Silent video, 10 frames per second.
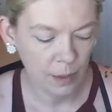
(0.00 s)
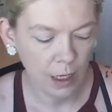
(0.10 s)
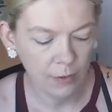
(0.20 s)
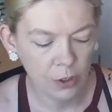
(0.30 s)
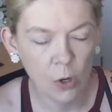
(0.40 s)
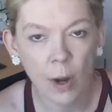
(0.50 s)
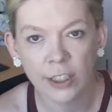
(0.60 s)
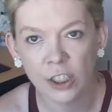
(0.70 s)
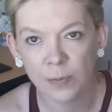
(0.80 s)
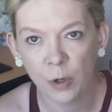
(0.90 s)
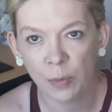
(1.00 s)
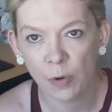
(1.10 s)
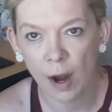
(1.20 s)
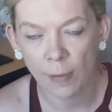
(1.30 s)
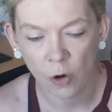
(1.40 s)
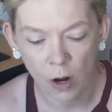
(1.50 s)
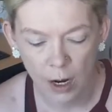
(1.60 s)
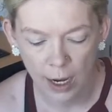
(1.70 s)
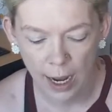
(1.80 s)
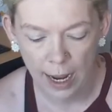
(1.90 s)
Even though I just put primer
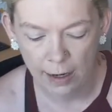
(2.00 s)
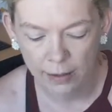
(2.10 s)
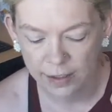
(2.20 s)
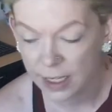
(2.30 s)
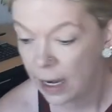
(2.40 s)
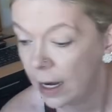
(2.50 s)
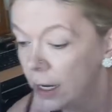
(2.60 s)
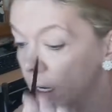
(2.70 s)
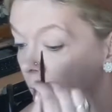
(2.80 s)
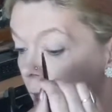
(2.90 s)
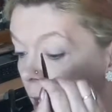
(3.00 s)
on and set it,